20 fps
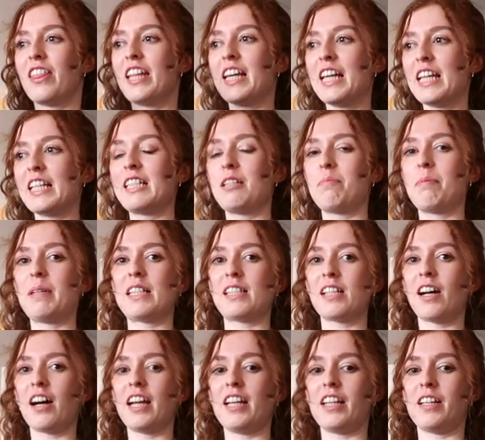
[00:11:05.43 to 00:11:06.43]
it needs to be
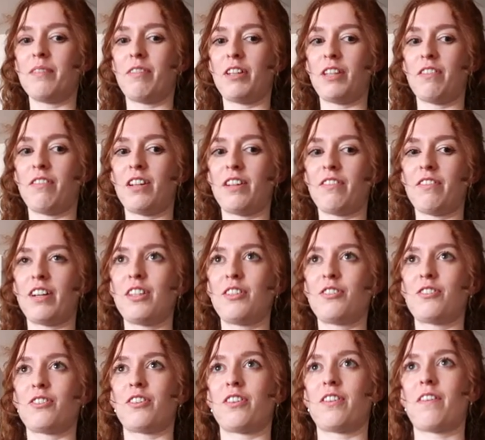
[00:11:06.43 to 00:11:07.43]
silent when you're in a
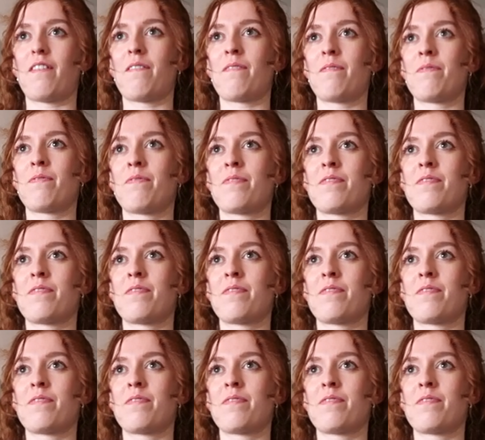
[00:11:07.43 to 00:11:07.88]
restaurant.